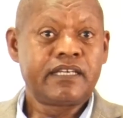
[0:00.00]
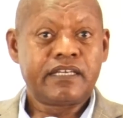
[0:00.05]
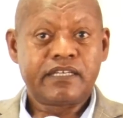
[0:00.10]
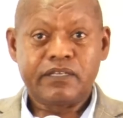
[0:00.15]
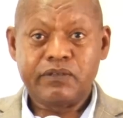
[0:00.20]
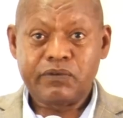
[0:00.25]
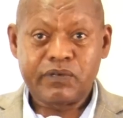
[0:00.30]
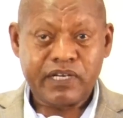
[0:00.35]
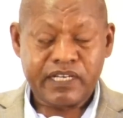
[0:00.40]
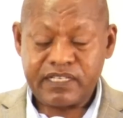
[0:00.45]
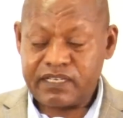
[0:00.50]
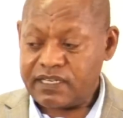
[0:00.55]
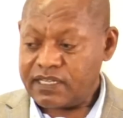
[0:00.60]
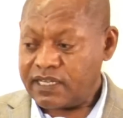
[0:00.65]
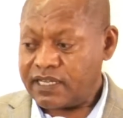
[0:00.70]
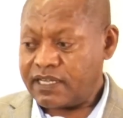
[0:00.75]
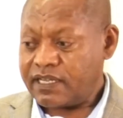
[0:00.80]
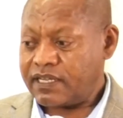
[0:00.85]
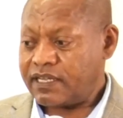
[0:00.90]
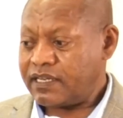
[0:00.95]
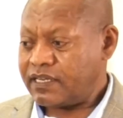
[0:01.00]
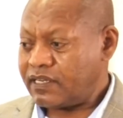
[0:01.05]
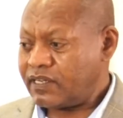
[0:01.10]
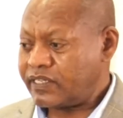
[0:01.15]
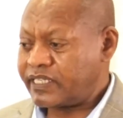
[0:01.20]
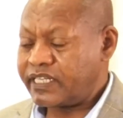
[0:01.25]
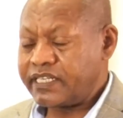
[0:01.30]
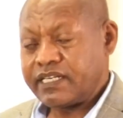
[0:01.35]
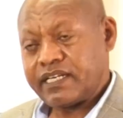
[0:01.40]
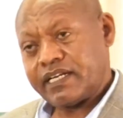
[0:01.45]
You can
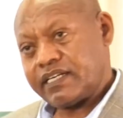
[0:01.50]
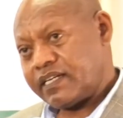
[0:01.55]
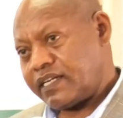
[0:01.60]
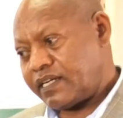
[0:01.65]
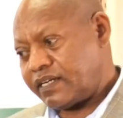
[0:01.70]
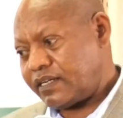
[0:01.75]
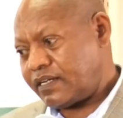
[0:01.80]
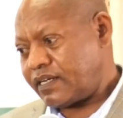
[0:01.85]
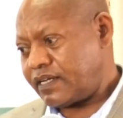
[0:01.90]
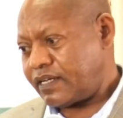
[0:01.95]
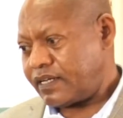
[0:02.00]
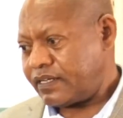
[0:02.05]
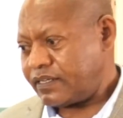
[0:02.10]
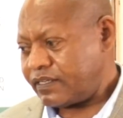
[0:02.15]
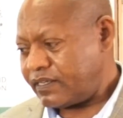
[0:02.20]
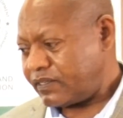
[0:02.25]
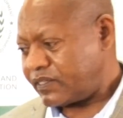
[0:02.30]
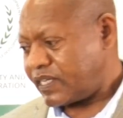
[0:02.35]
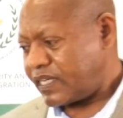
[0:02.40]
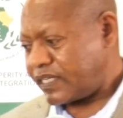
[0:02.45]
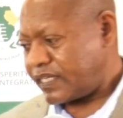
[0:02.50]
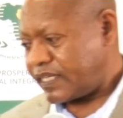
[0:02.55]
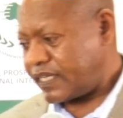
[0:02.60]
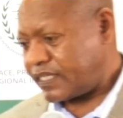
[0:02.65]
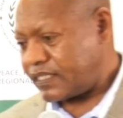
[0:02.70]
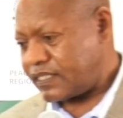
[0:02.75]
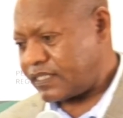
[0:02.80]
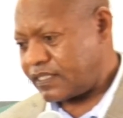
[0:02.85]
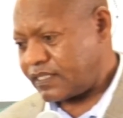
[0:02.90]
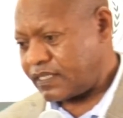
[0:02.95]
log in and then you can
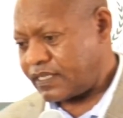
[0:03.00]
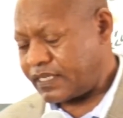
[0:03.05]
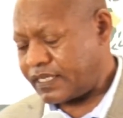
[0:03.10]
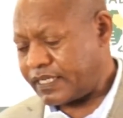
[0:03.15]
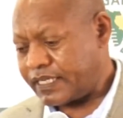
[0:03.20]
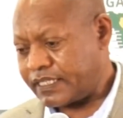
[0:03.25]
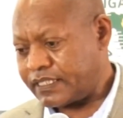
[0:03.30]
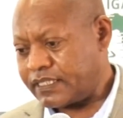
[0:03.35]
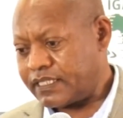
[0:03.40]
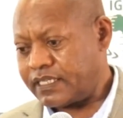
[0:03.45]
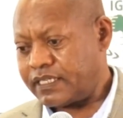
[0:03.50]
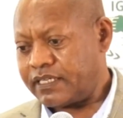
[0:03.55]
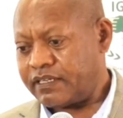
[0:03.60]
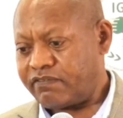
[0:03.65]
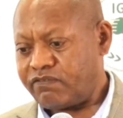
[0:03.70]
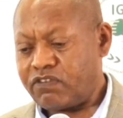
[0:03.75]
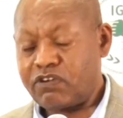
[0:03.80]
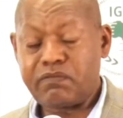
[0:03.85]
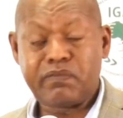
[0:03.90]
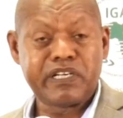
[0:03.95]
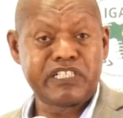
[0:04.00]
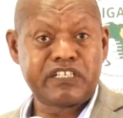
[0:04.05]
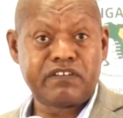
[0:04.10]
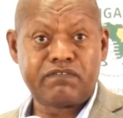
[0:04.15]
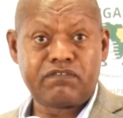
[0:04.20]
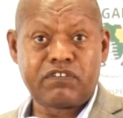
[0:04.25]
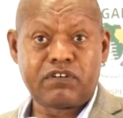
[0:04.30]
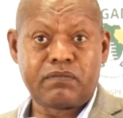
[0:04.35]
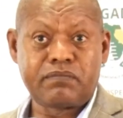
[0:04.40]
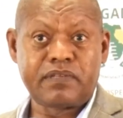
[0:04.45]
get the information
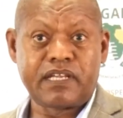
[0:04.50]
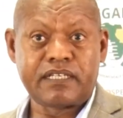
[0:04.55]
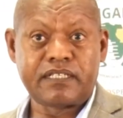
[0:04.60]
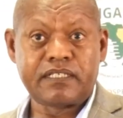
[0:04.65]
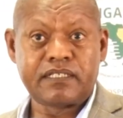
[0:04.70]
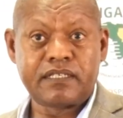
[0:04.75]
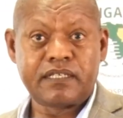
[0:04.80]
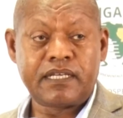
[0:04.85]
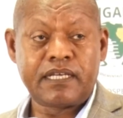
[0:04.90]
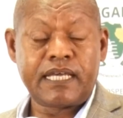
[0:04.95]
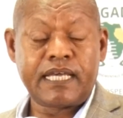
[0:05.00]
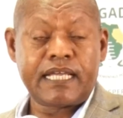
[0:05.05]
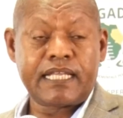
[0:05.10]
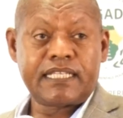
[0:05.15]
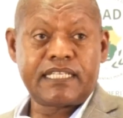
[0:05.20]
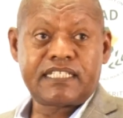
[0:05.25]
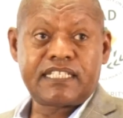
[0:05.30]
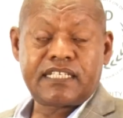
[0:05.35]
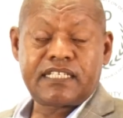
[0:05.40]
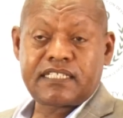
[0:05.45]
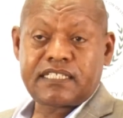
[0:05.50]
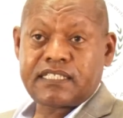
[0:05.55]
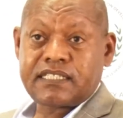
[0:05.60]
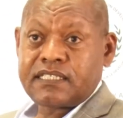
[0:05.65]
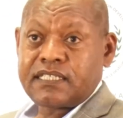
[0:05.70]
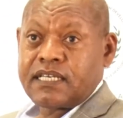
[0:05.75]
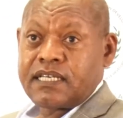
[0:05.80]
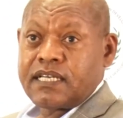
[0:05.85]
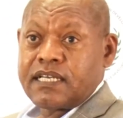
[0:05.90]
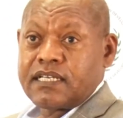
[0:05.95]
from that. This is
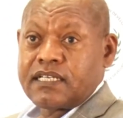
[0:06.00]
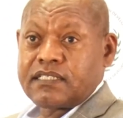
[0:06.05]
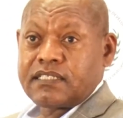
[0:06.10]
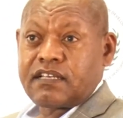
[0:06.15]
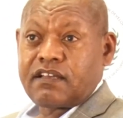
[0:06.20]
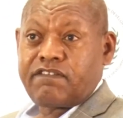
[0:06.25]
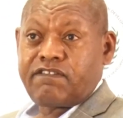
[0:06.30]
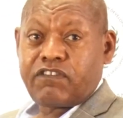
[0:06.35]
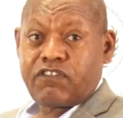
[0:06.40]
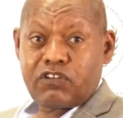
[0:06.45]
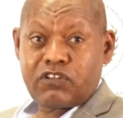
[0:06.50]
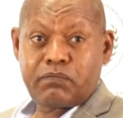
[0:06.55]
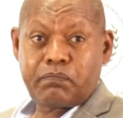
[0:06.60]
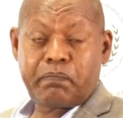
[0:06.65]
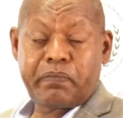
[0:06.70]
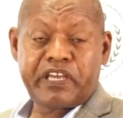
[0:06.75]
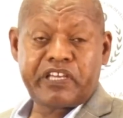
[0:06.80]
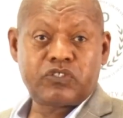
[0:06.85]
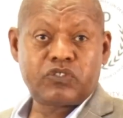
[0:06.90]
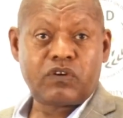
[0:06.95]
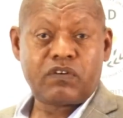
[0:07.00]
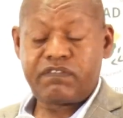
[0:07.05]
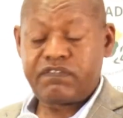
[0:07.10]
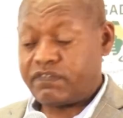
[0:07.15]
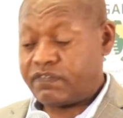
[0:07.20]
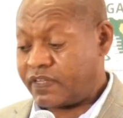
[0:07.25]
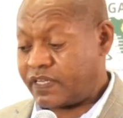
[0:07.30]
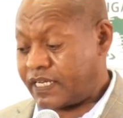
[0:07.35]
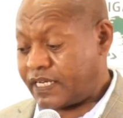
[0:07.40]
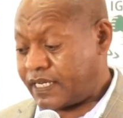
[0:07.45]
the front page of
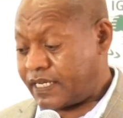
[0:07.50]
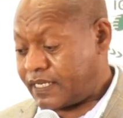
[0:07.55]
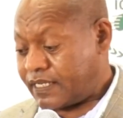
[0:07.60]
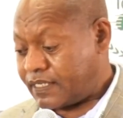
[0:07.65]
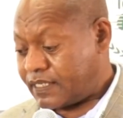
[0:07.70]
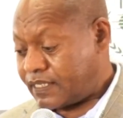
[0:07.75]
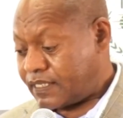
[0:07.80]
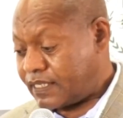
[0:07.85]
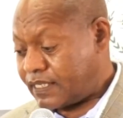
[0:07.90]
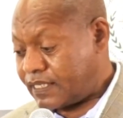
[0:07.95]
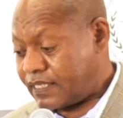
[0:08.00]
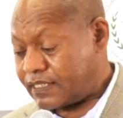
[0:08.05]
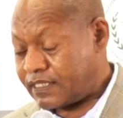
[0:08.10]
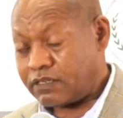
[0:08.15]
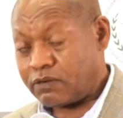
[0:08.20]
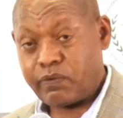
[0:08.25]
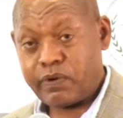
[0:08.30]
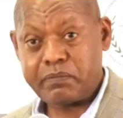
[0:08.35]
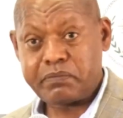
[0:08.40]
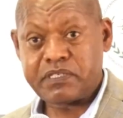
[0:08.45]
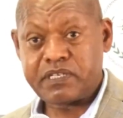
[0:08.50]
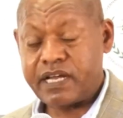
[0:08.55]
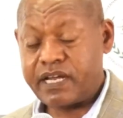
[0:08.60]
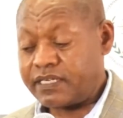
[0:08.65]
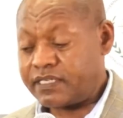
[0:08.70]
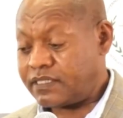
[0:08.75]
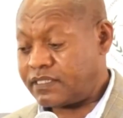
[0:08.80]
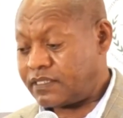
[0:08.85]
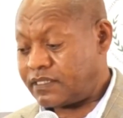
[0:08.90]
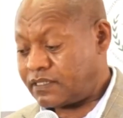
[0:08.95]
the
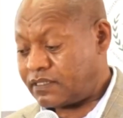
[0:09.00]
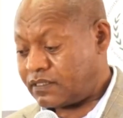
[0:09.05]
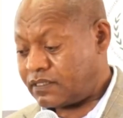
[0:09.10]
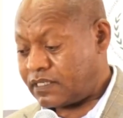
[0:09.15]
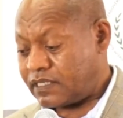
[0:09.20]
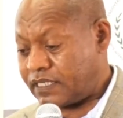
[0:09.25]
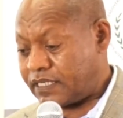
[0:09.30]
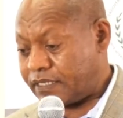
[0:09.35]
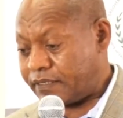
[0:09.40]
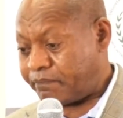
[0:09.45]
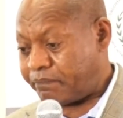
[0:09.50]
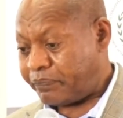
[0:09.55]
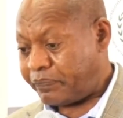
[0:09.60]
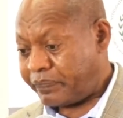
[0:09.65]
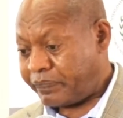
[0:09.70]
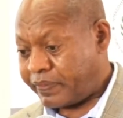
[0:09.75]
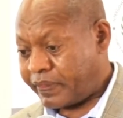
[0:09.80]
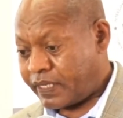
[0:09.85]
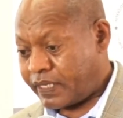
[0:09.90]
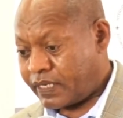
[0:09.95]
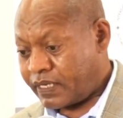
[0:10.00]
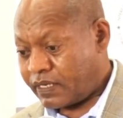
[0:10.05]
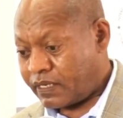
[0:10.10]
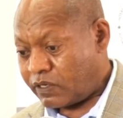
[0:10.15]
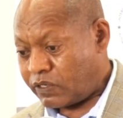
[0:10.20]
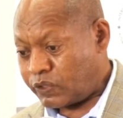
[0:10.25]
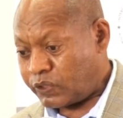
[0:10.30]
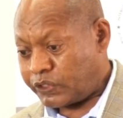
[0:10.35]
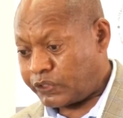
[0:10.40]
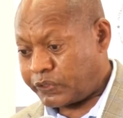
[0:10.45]
website
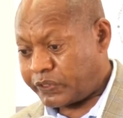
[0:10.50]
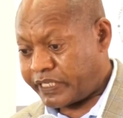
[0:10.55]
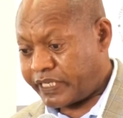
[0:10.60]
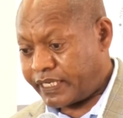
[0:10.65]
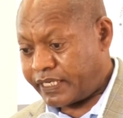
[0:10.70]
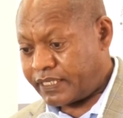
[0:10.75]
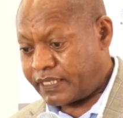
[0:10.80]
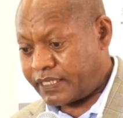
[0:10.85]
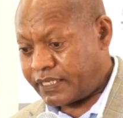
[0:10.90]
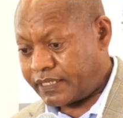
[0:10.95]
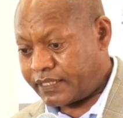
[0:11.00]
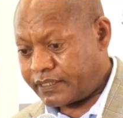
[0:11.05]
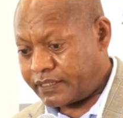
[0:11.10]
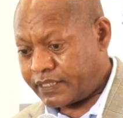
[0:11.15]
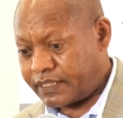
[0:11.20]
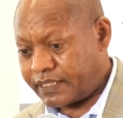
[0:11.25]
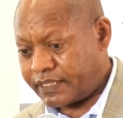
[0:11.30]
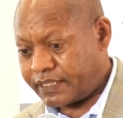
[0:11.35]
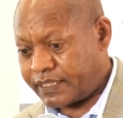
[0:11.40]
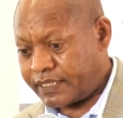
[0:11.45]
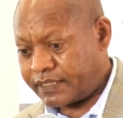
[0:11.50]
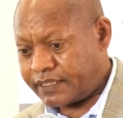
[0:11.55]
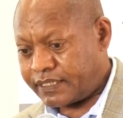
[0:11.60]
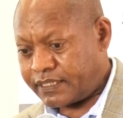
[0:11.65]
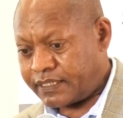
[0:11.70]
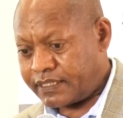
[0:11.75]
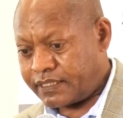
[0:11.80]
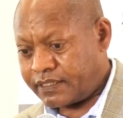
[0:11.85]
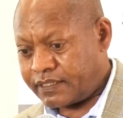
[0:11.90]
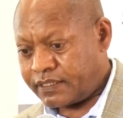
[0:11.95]
on which you can get
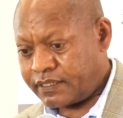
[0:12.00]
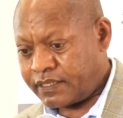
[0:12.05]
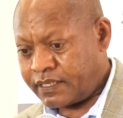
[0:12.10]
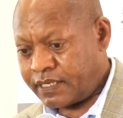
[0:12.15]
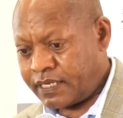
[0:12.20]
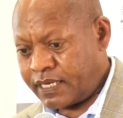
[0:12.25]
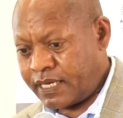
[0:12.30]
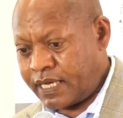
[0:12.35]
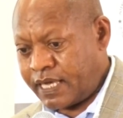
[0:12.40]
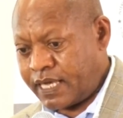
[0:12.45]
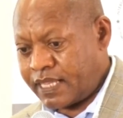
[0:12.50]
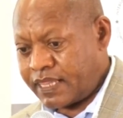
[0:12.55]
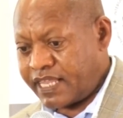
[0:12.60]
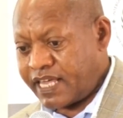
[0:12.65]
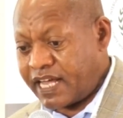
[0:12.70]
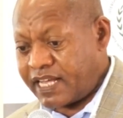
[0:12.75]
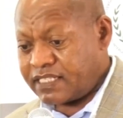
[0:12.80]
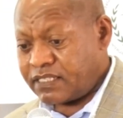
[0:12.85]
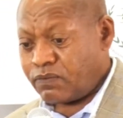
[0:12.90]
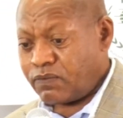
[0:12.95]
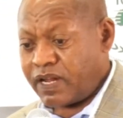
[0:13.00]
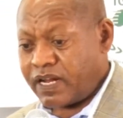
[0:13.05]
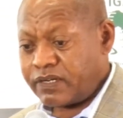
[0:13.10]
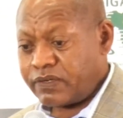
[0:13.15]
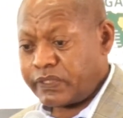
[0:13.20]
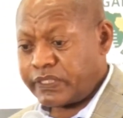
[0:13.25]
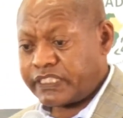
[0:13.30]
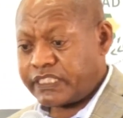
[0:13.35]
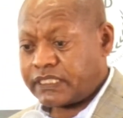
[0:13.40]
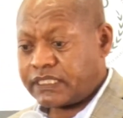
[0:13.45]
it. The other one
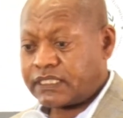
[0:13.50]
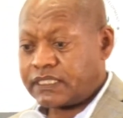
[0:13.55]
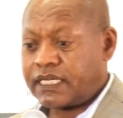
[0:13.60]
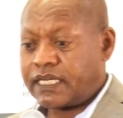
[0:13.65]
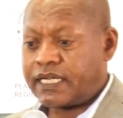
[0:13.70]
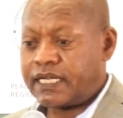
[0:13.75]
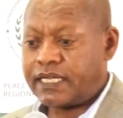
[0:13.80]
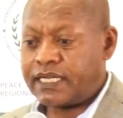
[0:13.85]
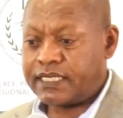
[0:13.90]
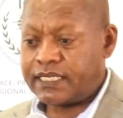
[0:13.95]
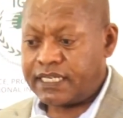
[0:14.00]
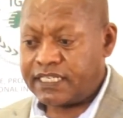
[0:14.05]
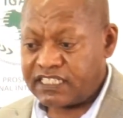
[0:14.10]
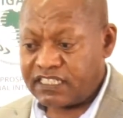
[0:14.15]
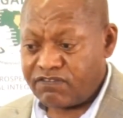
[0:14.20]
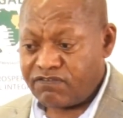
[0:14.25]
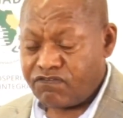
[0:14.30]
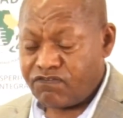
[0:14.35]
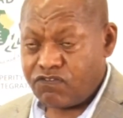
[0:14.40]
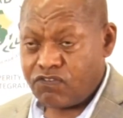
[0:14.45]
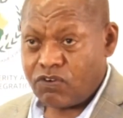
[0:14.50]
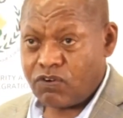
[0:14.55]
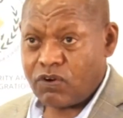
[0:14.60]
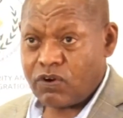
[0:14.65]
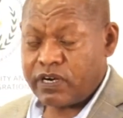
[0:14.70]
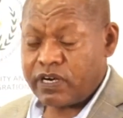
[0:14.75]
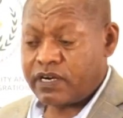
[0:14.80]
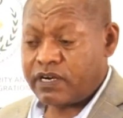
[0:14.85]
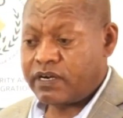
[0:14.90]
is lesson 4.